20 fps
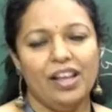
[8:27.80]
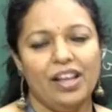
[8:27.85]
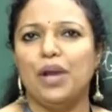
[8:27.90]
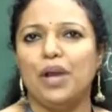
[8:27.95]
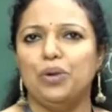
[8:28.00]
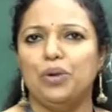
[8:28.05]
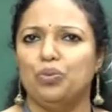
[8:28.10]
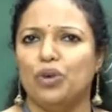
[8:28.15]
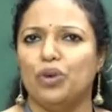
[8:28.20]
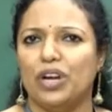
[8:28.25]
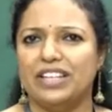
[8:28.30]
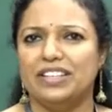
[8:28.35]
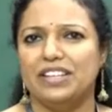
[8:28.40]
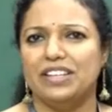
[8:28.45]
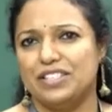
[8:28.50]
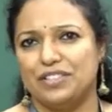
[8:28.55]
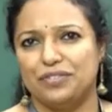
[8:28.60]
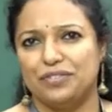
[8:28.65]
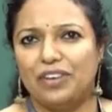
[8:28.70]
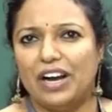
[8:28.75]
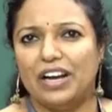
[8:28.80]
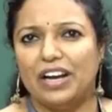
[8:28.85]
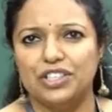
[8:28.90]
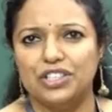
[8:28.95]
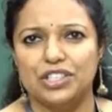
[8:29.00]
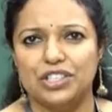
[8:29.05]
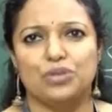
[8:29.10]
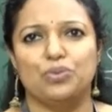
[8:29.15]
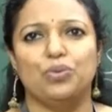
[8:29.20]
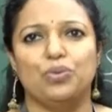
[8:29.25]
And what are these
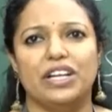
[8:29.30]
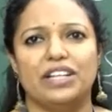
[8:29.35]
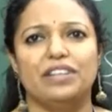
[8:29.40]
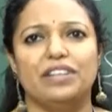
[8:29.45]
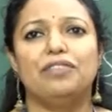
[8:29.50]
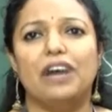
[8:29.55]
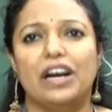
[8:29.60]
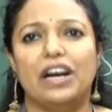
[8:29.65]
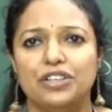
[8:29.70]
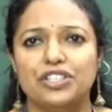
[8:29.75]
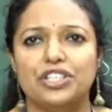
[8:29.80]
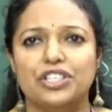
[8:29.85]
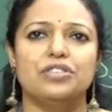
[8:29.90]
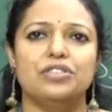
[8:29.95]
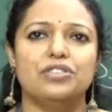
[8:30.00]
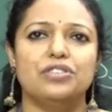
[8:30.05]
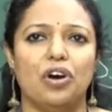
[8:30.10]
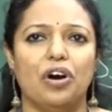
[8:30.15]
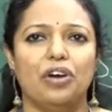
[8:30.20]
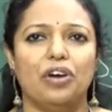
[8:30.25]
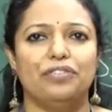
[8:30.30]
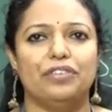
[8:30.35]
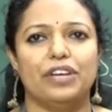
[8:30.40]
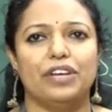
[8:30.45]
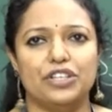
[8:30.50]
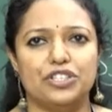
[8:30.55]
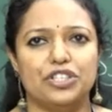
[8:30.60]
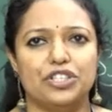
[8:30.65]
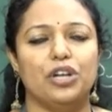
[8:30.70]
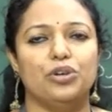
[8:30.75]
functions? What are the functions of
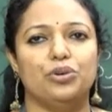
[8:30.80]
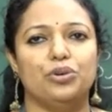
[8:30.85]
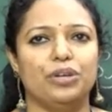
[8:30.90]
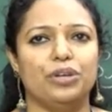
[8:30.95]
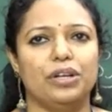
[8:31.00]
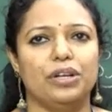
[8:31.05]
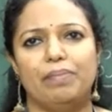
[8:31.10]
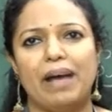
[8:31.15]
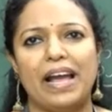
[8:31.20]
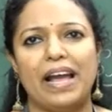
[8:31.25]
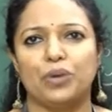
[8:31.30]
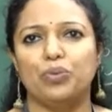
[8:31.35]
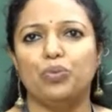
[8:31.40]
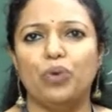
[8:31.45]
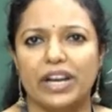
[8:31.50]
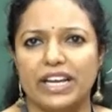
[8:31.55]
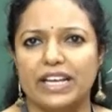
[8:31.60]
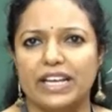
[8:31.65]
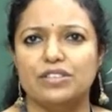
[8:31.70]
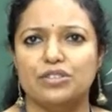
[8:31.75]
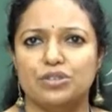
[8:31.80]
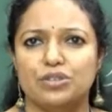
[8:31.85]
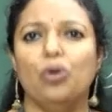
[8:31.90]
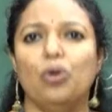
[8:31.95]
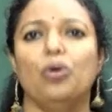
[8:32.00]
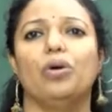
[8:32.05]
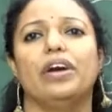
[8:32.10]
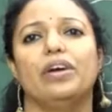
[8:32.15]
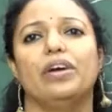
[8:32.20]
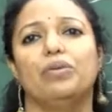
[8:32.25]
regional rural bank? Why
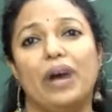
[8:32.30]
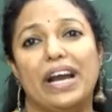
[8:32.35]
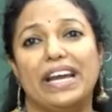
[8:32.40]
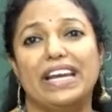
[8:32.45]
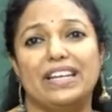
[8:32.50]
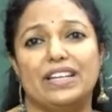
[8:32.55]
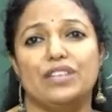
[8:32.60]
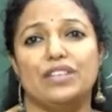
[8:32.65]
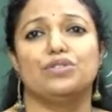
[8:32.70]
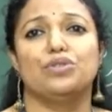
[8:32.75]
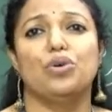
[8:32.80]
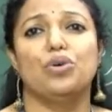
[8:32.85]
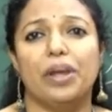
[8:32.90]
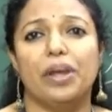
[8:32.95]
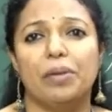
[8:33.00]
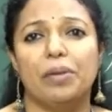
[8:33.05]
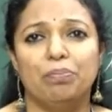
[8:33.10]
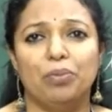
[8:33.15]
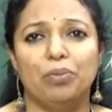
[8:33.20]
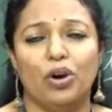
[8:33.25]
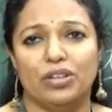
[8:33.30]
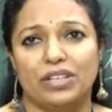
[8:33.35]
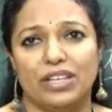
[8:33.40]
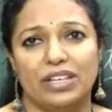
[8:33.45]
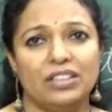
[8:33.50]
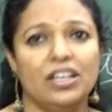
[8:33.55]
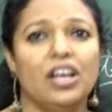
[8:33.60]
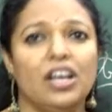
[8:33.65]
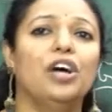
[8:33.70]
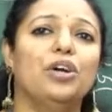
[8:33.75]
it is so
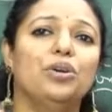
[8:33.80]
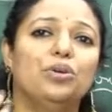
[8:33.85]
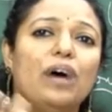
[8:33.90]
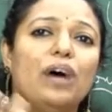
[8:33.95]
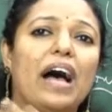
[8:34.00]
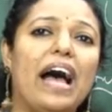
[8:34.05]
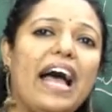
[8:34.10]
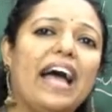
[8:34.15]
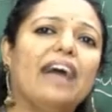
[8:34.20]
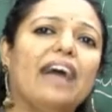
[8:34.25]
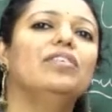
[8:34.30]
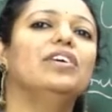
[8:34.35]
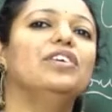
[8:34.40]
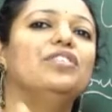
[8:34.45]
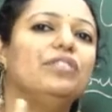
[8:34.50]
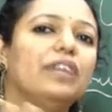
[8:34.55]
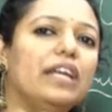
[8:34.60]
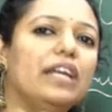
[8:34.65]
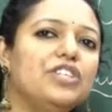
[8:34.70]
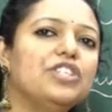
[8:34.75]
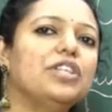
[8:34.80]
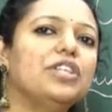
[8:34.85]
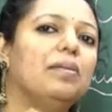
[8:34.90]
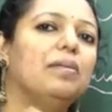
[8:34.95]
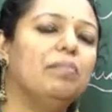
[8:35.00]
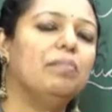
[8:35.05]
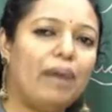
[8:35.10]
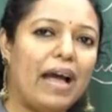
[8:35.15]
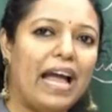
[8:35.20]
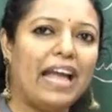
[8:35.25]
important to have a
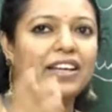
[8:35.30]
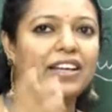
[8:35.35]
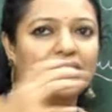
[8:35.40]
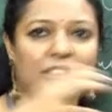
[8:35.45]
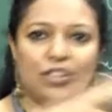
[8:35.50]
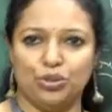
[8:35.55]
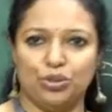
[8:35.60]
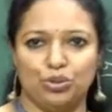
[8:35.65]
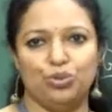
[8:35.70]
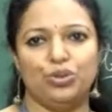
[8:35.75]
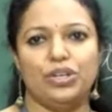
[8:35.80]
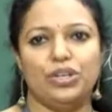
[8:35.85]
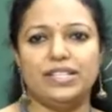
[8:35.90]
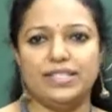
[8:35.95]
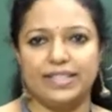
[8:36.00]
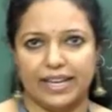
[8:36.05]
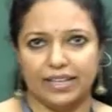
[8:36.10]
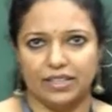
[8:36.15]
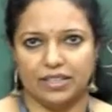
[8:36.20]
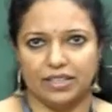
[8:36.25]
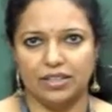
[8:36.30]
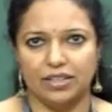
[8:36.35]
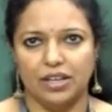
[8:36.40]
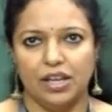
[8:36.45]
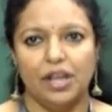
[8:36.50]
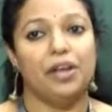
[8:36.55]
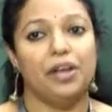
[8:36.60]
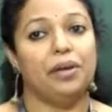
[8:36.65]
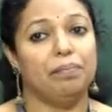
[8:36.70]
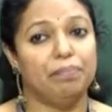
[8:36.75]
regional bank in the rural sector?
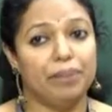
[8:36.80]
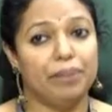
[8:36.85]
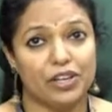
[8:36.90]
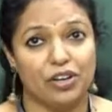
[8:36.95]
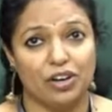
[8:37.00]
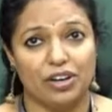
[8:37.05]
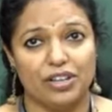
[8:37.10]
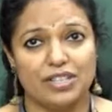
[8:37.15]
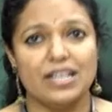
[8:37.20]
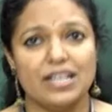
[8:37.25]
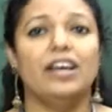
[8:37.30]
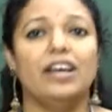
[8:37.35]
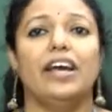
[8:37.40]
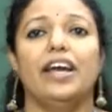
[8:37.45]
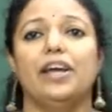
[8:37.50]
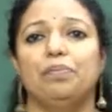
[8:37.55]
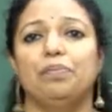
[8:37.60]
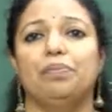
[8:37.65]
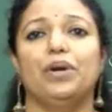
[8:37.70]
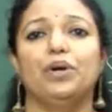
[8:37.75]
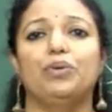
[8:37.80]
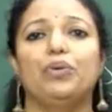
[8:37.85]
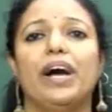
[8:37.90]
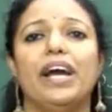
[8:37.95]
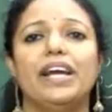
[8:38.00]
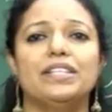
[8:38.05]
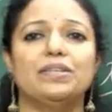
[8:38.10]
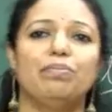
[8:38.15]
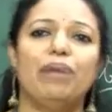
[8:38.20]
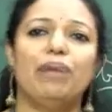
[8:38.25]
Because it
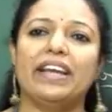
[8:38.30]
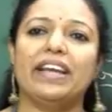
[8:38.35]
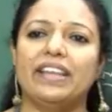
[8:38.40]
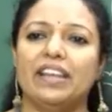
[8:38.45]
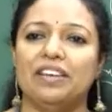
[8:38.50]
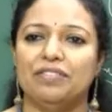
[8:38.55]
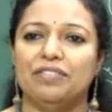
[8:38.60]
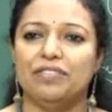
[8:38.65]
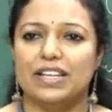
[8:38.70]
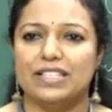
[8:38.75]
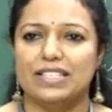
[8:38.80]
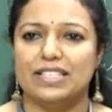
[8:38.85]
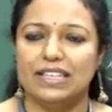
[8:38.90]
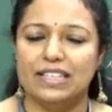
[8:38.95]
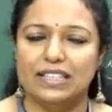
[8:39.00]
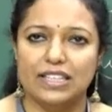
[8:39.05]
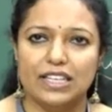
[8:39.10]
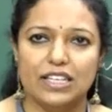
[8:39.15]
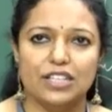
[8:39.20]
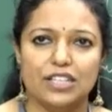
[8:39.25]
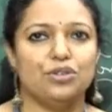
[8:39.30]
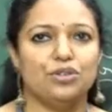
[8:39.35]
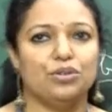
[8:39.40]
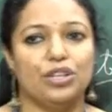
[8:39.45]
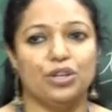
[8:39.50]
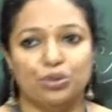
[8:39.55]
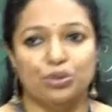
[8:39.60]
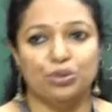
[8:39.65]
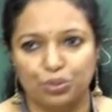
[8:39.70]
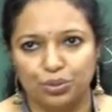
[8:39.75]
provides banking facilities to
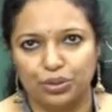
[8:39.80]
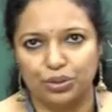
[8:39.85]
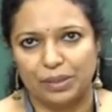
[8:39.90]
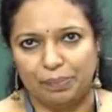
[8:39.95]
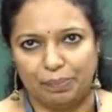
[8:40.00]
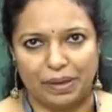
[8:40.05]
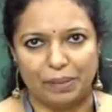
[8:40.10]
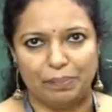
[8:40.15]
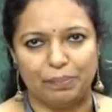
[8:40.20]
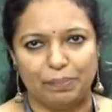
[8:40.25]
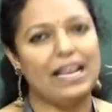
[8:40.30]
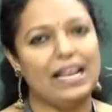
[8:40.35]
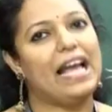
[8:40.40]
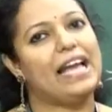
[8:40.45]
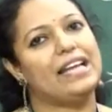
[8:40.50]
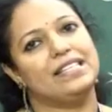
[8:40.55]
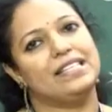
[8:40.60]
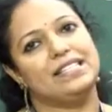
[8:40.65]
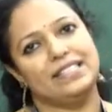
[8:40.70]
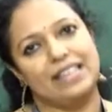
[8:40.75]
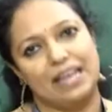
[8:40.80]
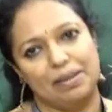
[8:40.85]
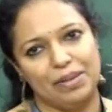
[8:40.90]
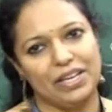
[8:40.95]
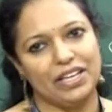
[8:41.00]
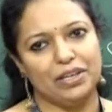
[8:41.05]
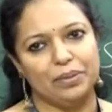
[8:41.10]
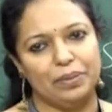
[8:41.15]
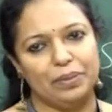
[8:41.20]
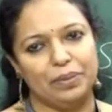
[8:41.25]
the rural people and
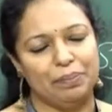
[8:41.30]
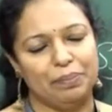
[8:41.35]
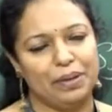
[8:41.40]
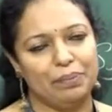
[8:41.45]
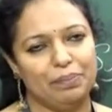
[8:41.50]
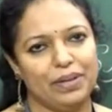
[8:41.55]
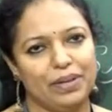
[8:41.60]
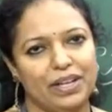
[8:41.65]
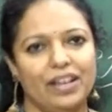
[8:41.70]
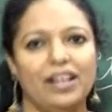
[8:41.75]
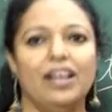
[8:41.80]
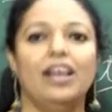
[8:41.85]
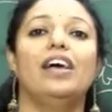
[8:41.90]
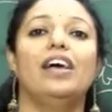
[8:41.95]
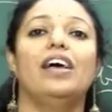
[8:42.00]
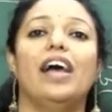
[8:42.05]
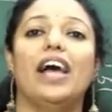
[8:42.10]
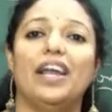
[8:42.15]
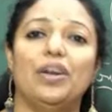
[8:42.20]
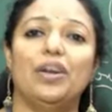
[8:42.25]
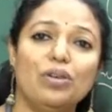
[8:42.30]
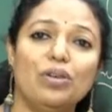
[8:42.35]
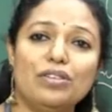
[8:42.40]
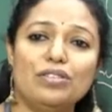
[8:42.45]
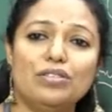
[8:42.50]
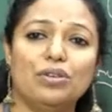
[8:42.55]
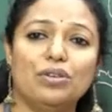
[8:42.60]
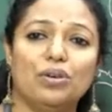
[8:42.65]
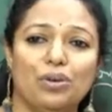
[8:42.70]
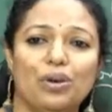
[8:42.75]
semi-urban people, and
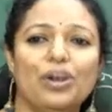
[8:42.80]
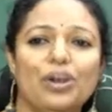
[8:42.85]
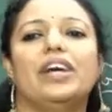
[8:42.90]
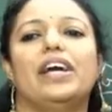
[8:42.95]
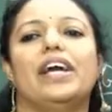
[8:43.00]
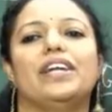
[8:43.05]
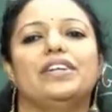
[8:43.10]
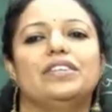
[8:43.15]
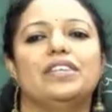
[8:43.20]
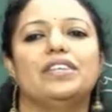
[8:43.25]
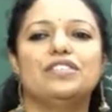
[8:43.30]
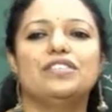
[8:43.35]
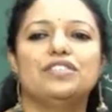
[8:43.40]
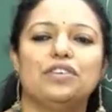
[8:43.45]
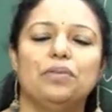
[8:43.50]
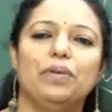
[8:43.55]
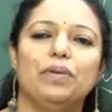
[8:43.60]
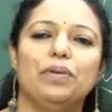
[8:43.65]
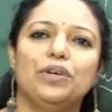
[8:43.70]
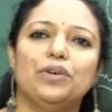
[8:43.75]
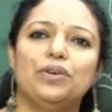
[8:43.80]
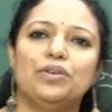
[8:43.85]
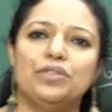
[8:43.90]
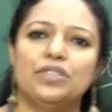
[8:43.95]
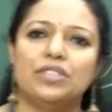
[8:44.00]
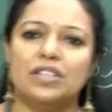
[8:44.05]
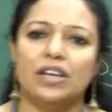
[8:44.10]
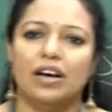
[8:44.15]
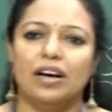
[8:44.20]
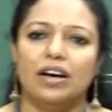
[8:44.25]
also it
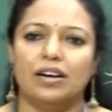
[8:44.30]
distributes